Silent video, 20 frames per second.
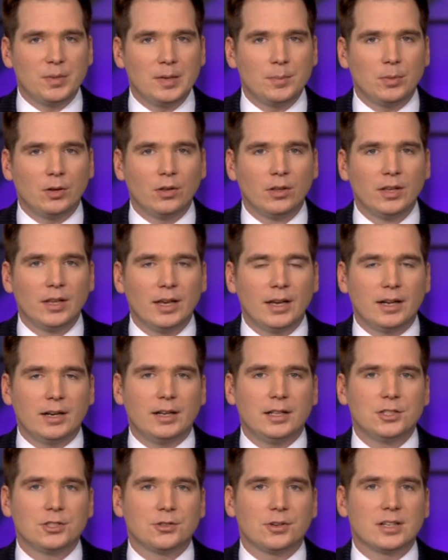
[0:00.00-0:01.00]
people
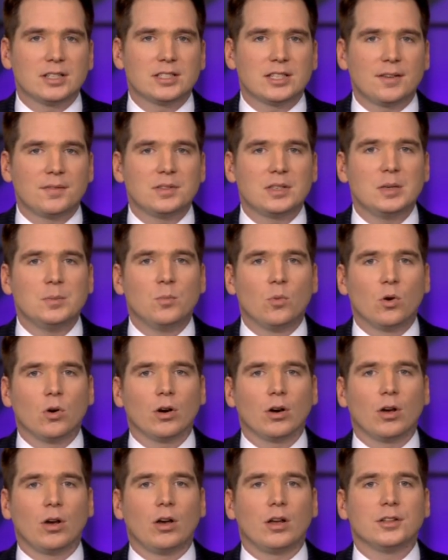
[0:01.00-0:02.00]
and injuring 70
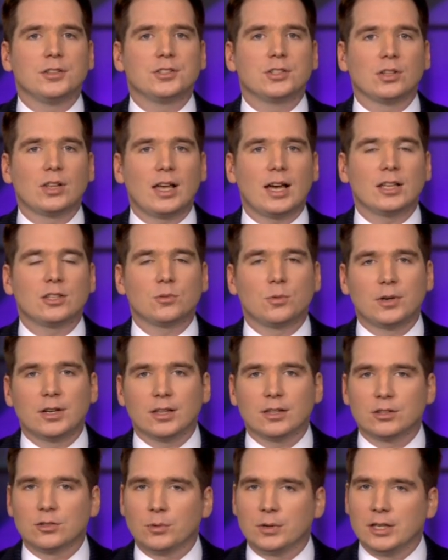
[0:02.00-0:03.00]
more on July
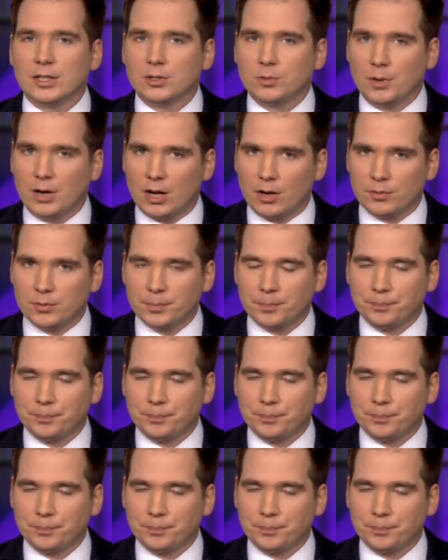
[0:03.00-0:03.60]
20, 2012.